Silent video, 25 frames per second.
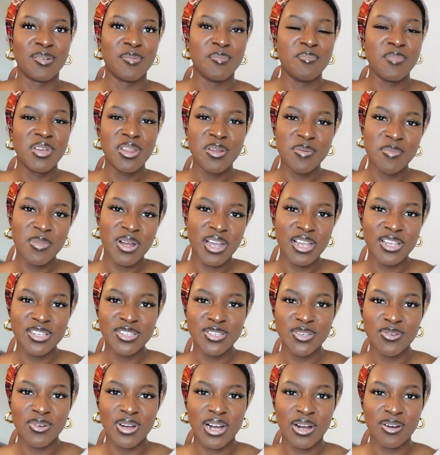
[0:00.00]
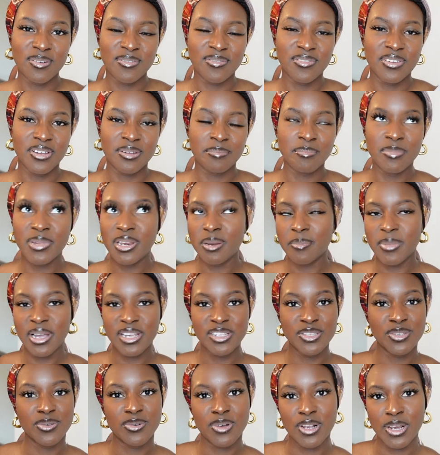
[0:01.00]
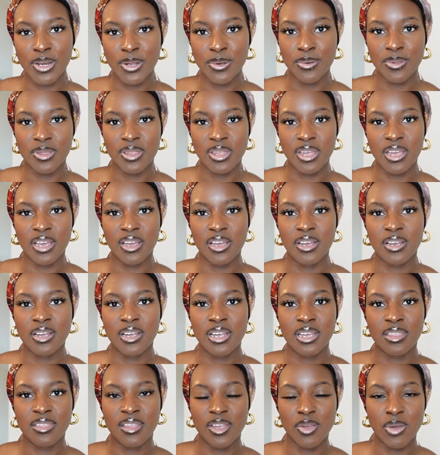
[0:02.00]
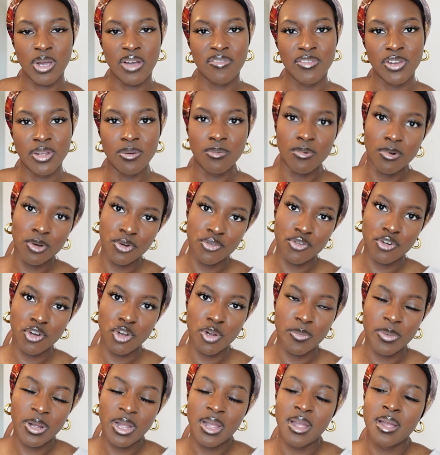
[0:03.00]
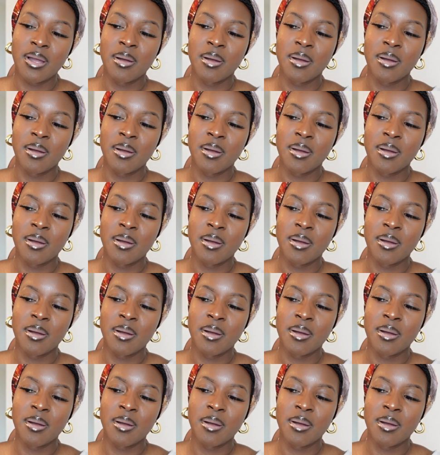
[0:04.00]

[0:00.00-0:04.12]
minimize your outfit, minimize your clothing that you have in your wardrobe,